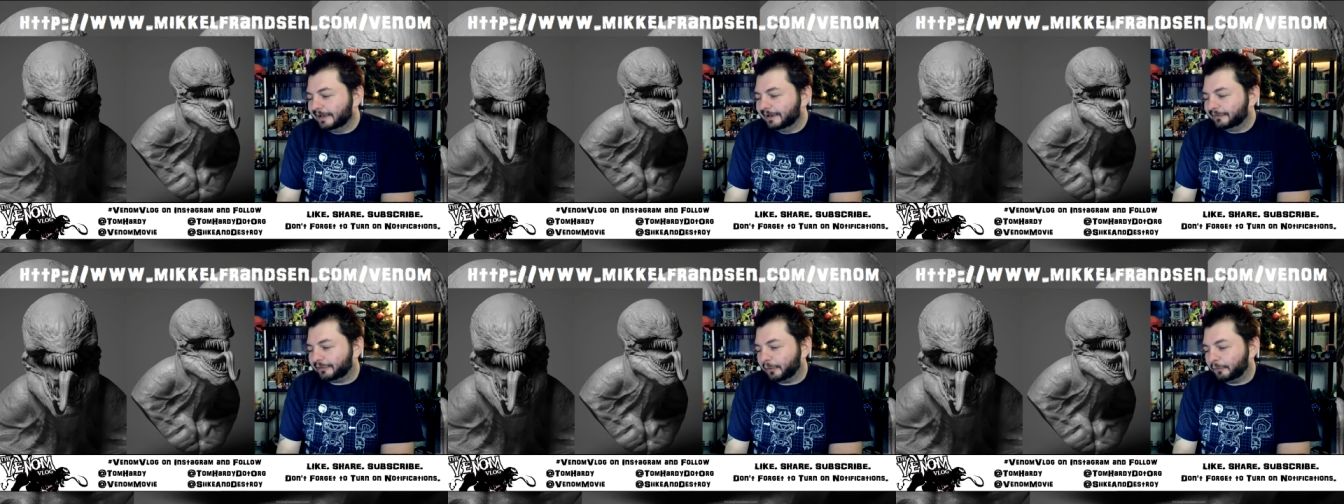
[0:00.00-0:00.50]

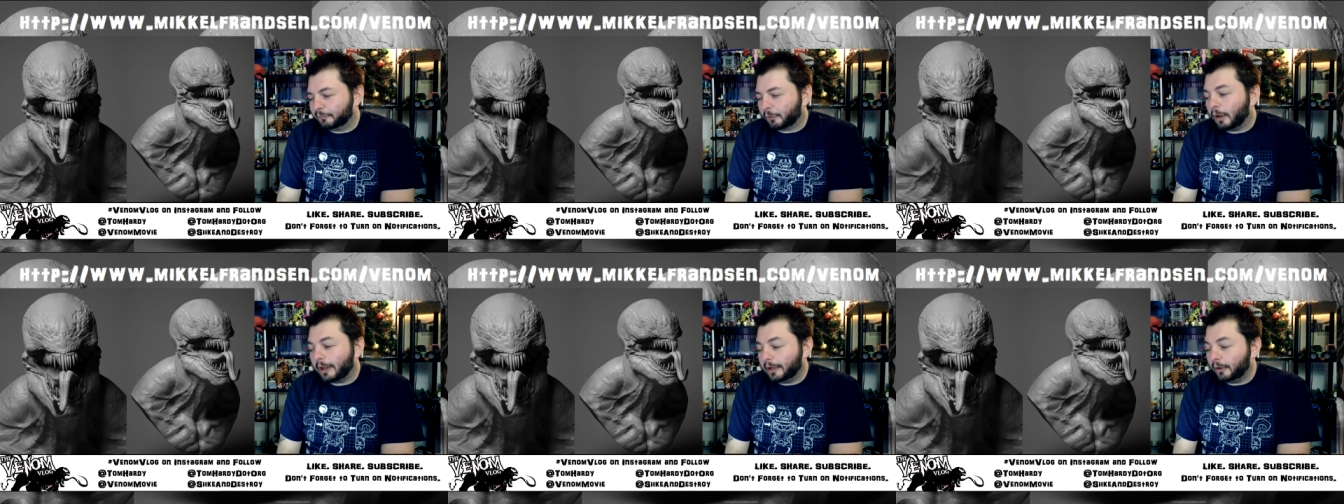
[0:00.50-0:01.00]
So, for
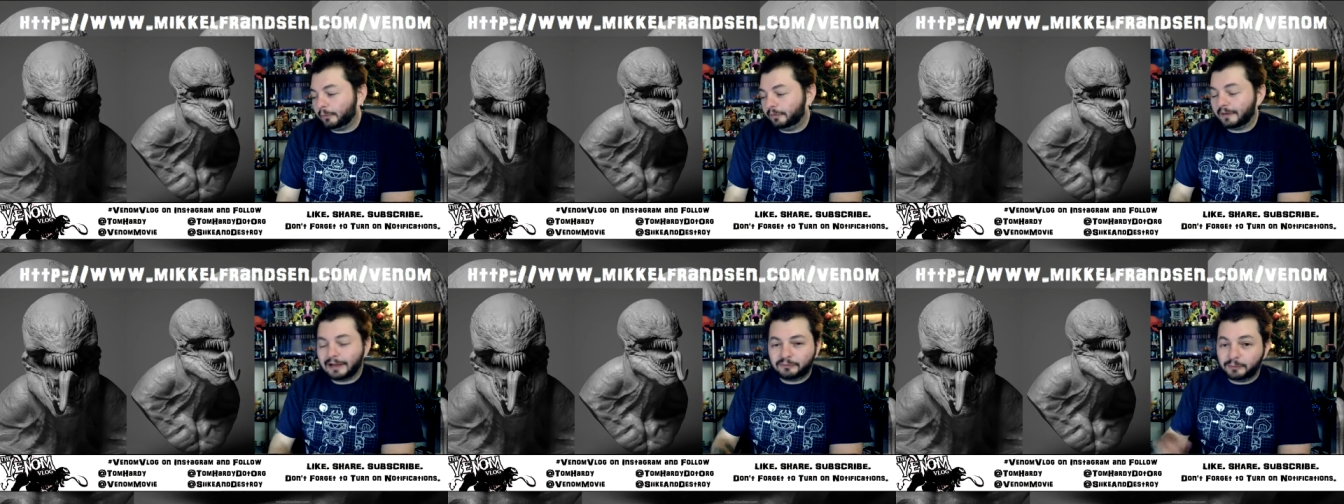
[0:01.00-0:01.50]
all I know,
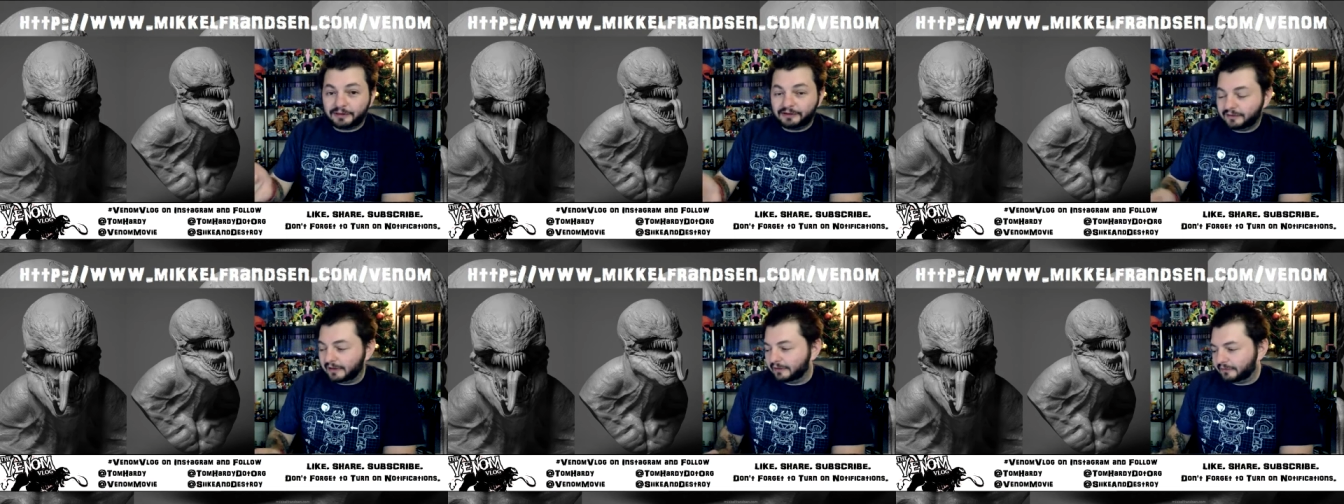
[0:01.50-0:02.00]
that's what
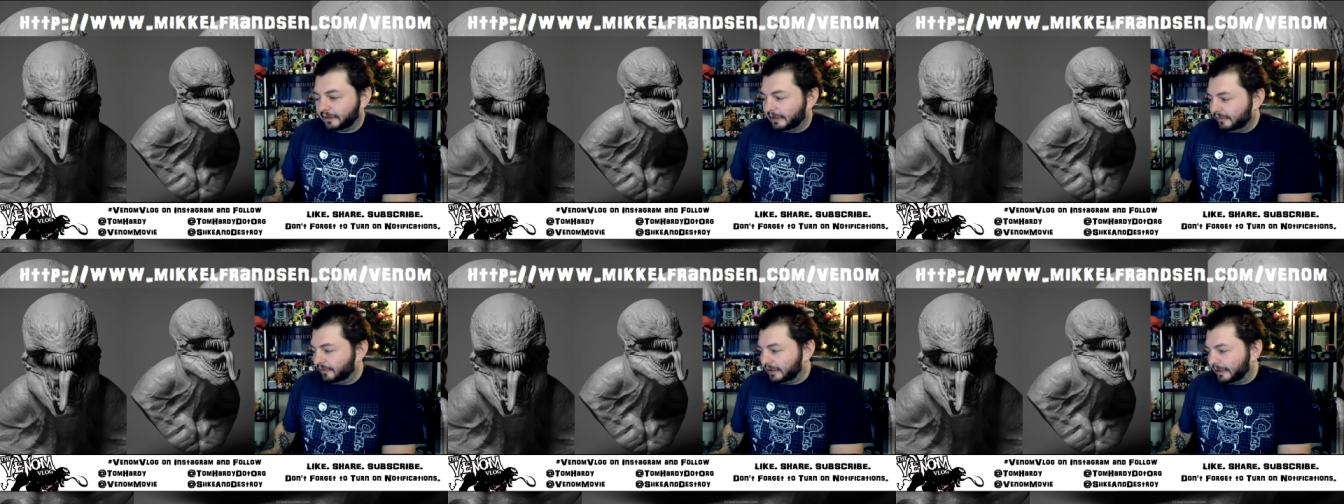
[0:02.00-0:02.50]
this is. And
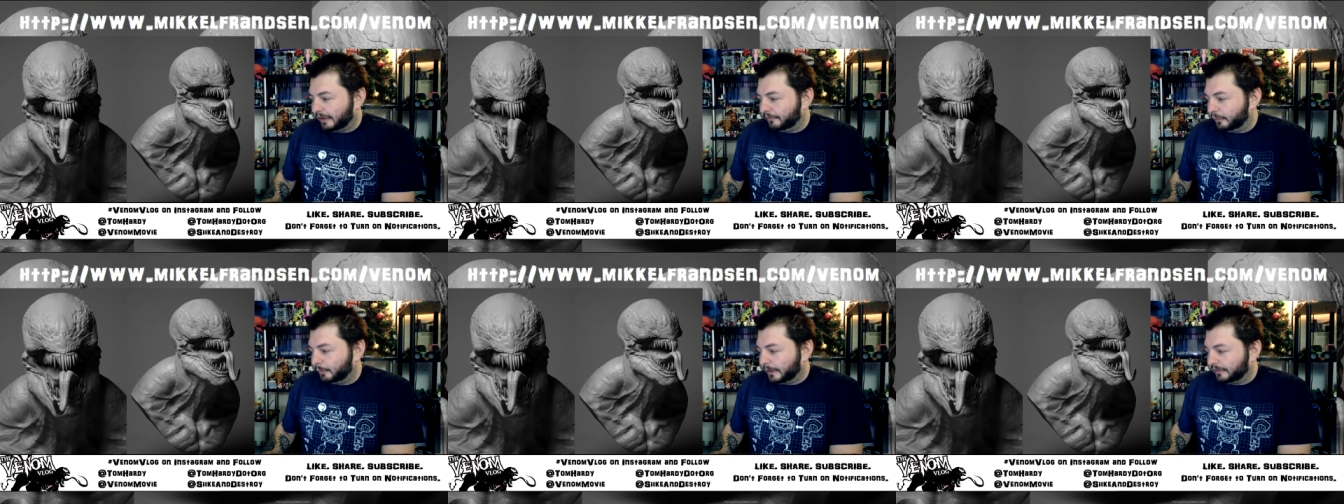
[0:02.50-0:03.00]
even Atlanta
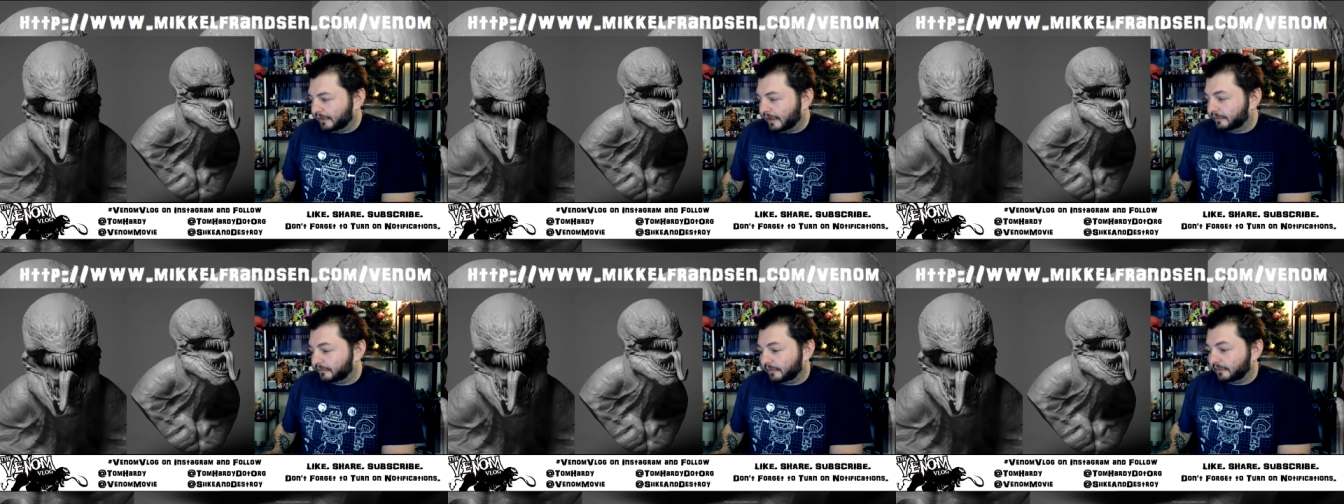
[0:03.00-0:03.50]
Filming
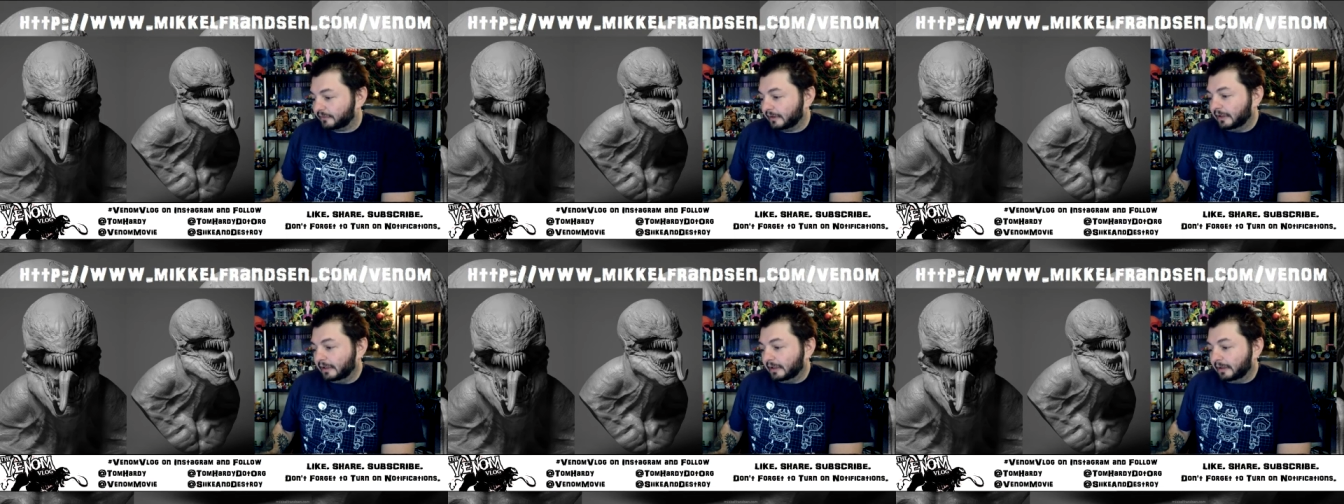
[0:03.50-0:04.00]
says this
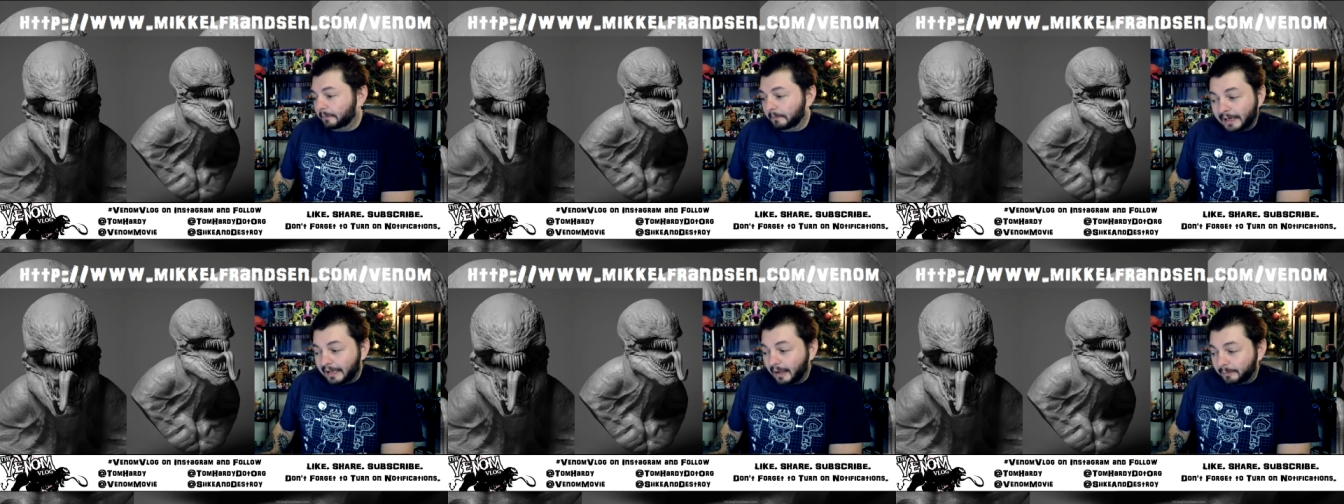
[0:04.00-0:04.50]

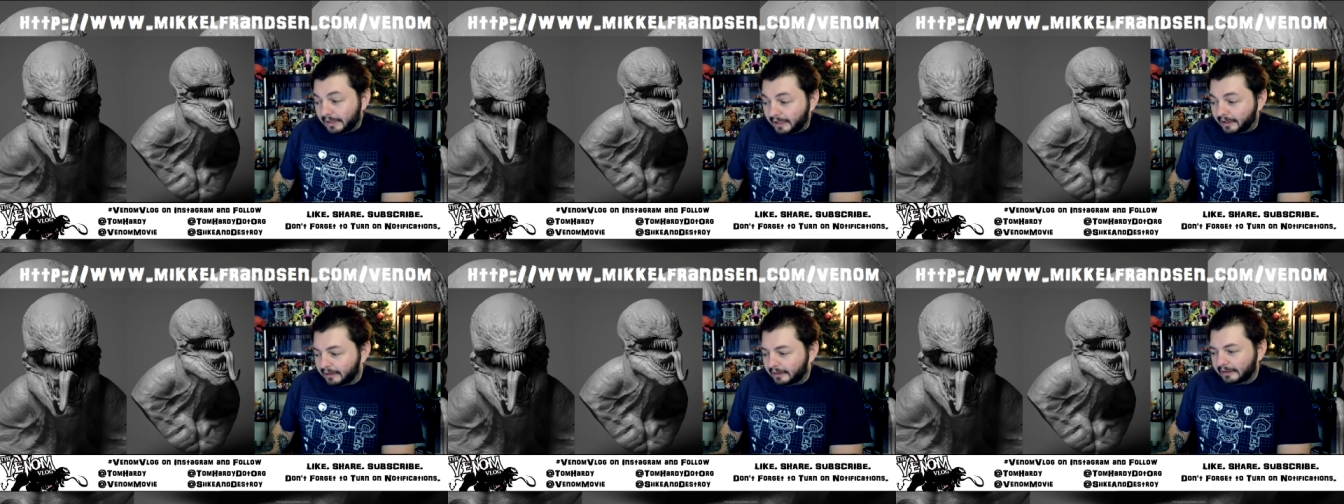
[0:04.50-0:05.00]
might not be
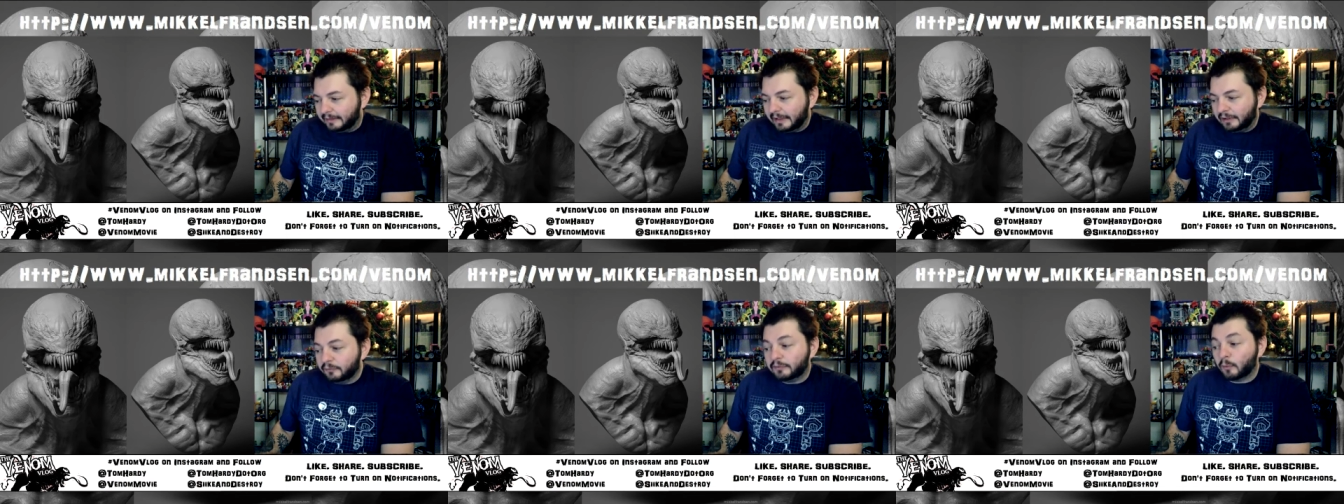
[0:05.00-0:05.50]
it. They
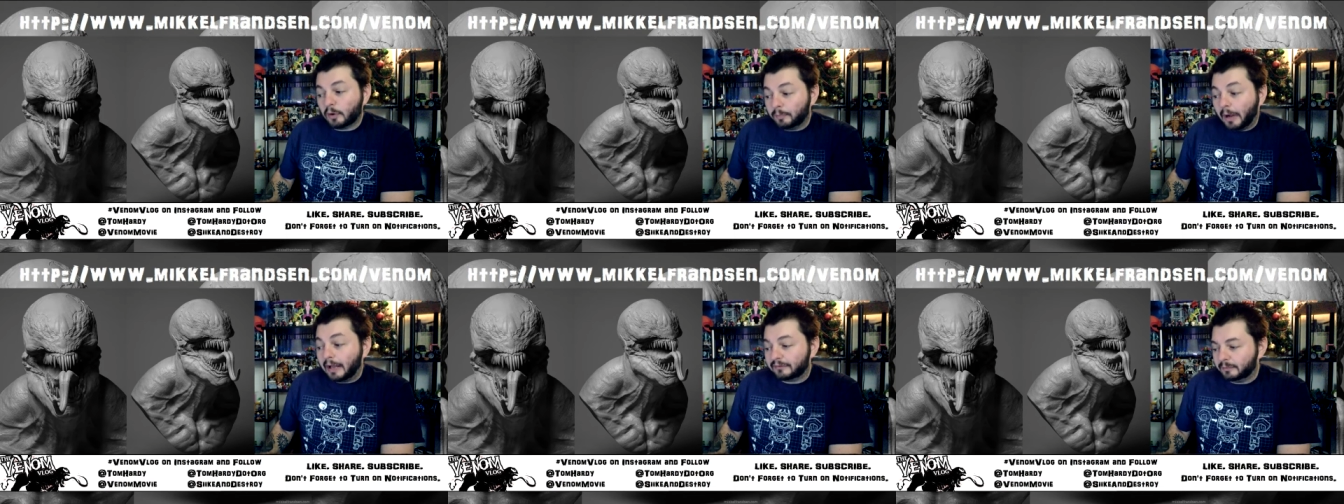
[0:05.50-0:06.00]
use the word
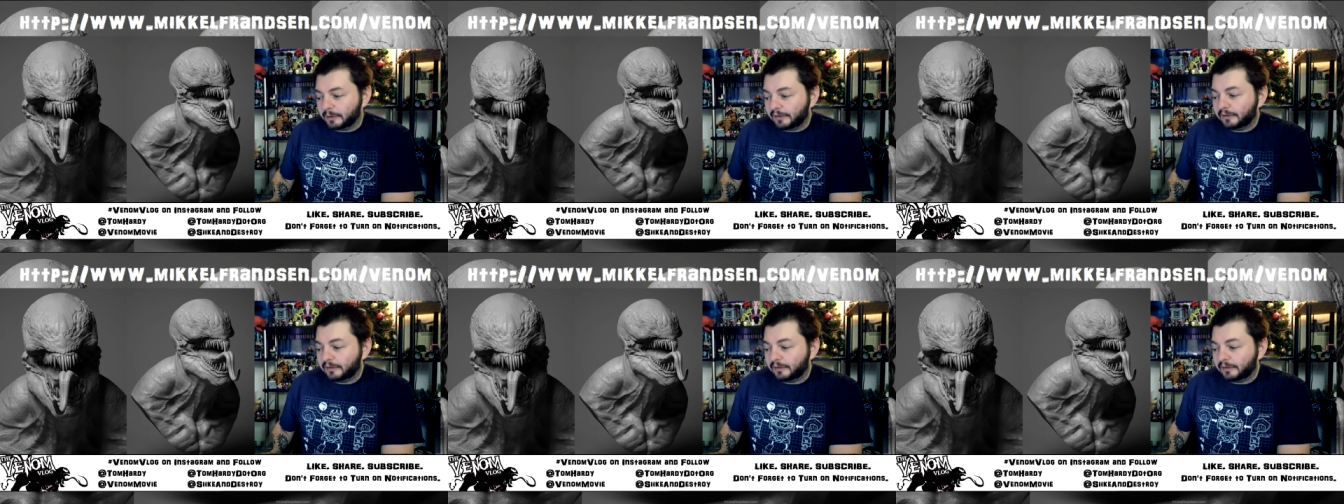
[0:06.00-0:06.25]
possibly.